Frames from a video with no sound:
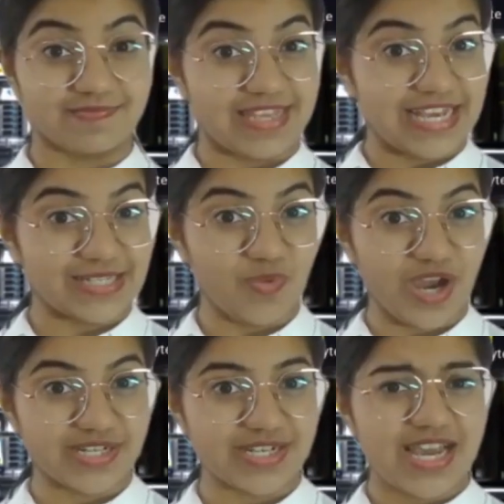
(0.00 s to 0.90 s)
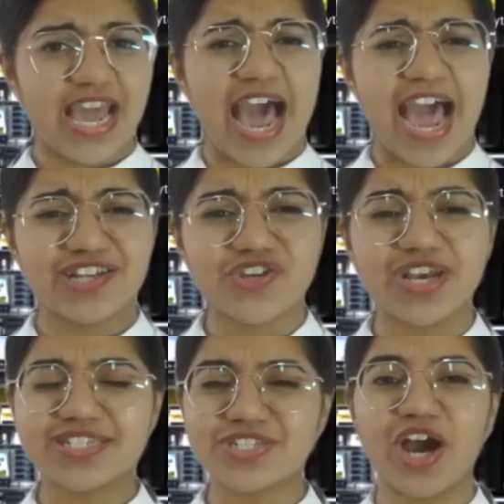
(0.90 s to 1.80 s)
Guess what? I
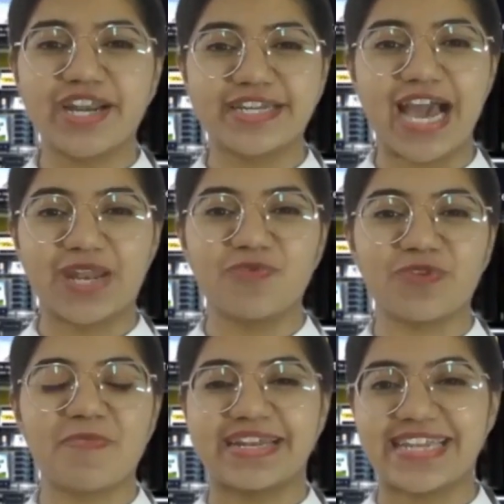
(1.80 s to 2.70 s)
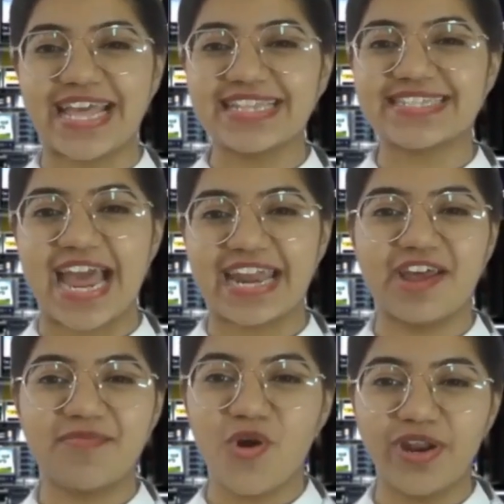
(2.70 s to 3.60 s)
just got done with my 10
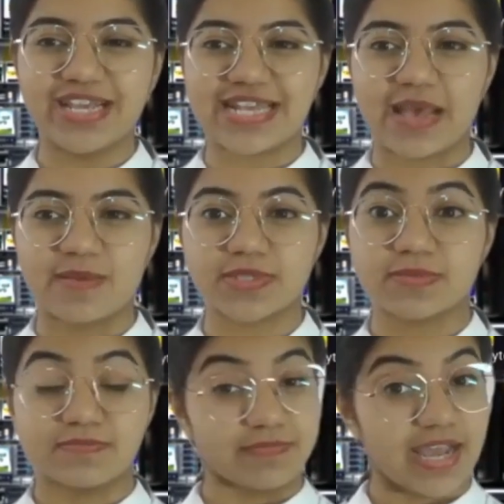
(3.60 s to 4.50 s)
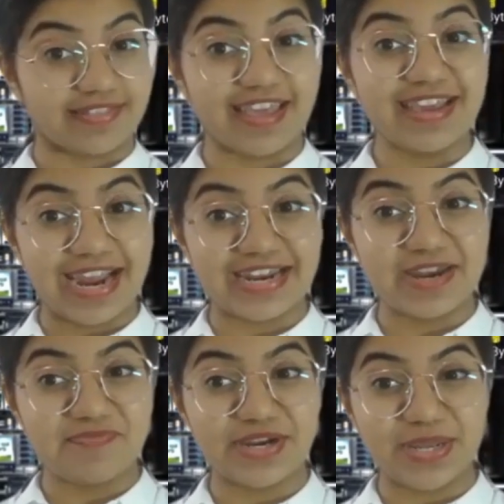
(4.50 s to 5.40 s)
standard board exams. I think I
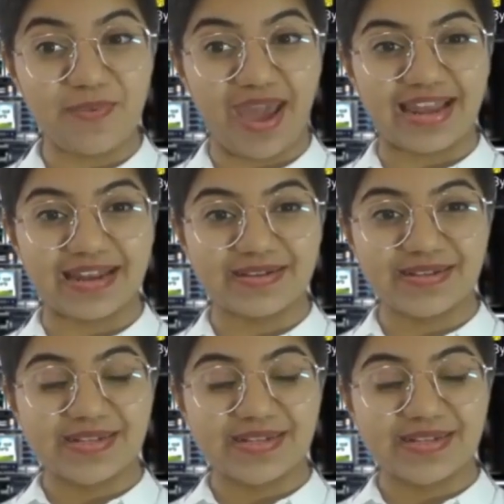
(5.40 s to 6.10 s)
did pretty well.